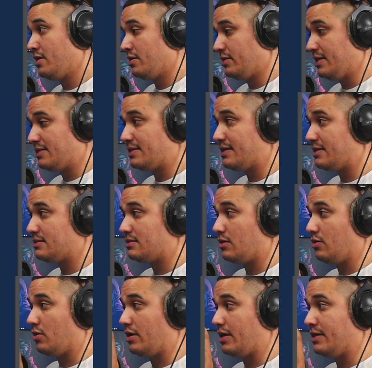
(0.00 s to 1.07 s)
These things
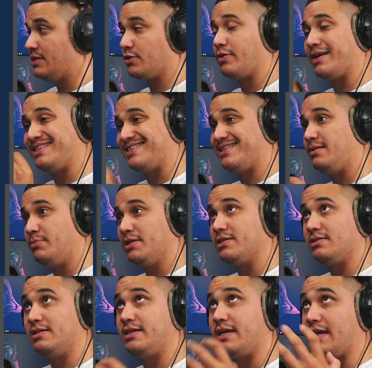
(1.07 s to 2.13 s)
integrate
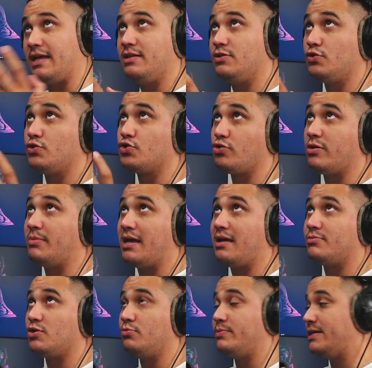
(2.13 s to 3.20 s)
seamlessly into
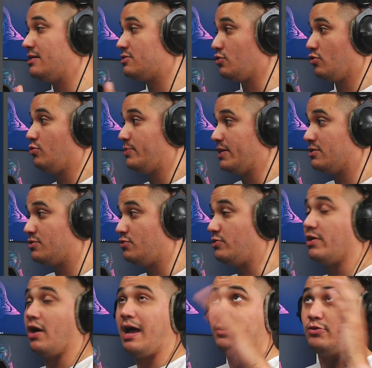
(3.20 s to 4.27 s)
Streamlabs OBS or OBS
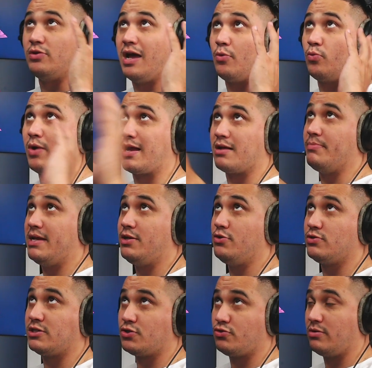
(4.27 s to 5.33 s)
Studio. I do not recommend
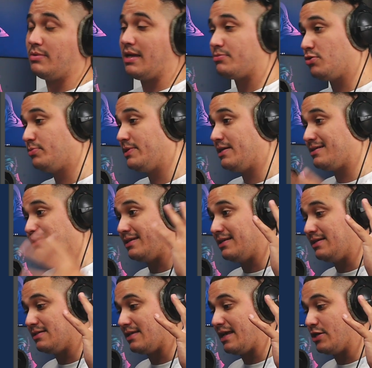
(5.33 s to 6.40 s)
using Streamlabs OBS. It
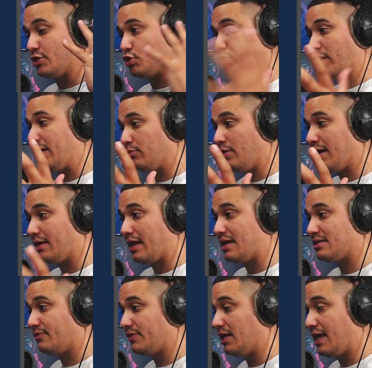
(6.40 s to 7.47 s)
is a train wreck
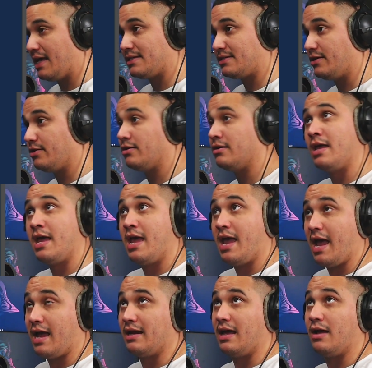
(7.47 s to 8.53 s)
as of the last year,
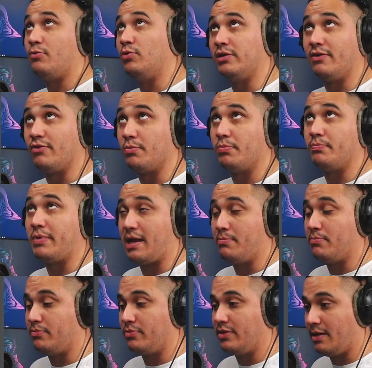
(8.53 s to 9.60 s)
and I will never pay
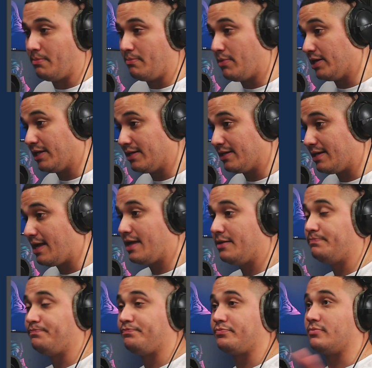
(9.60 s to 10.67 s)
them money again.